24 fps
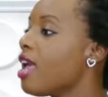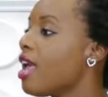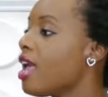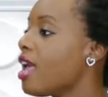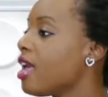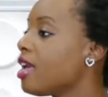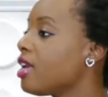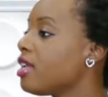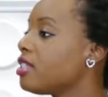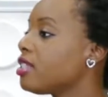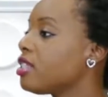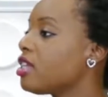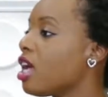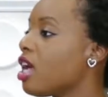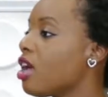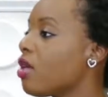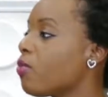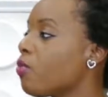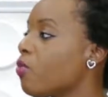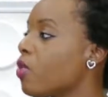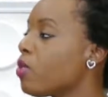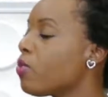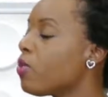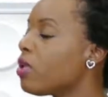And
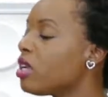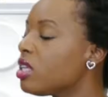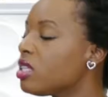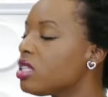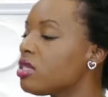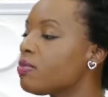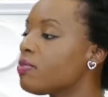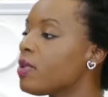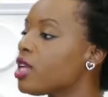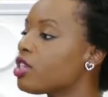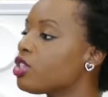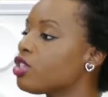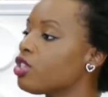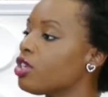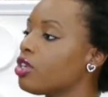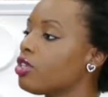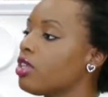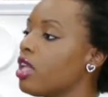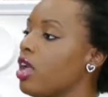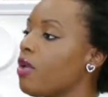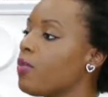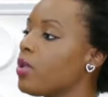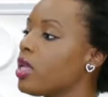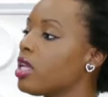we wanted to make
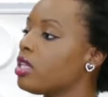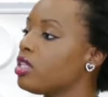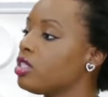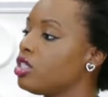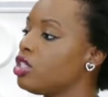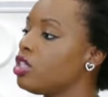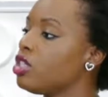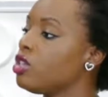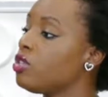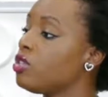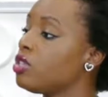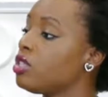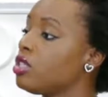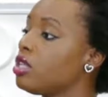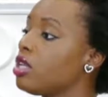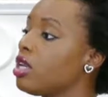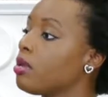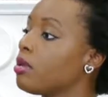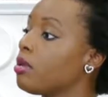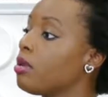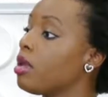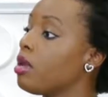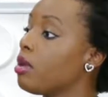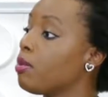sure that we continue
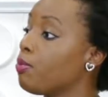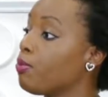to